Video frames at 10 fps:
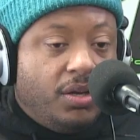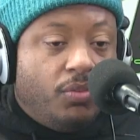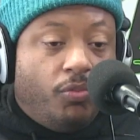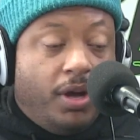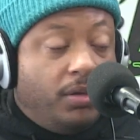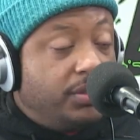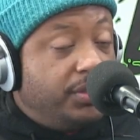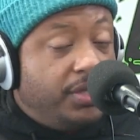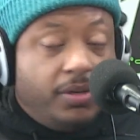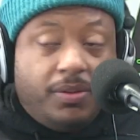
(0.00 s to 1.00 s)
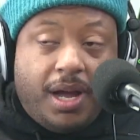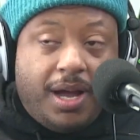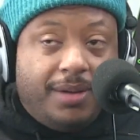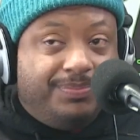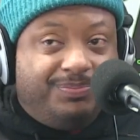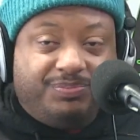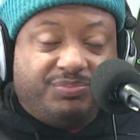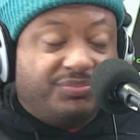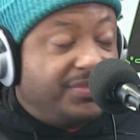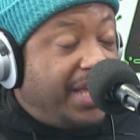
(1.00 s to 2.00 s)
Well,
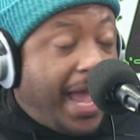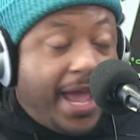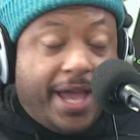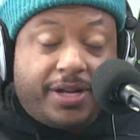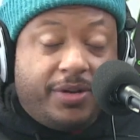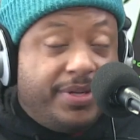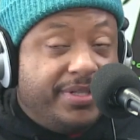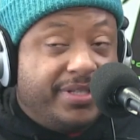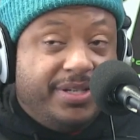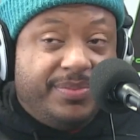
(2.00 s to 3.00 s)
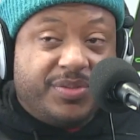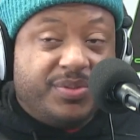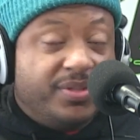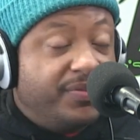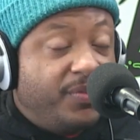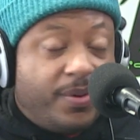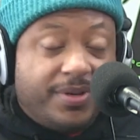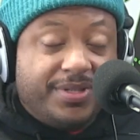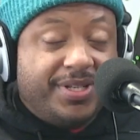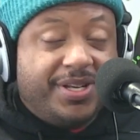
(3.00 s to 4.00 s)
I echo his sentiments. We look forward to
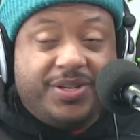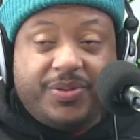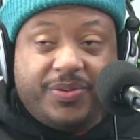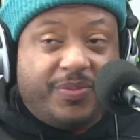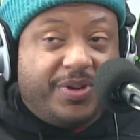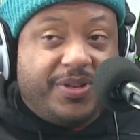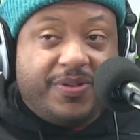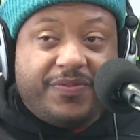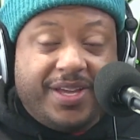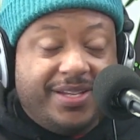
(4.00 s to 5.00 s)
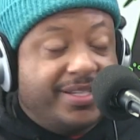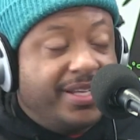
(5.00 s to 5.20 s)
seeing you at one of your events.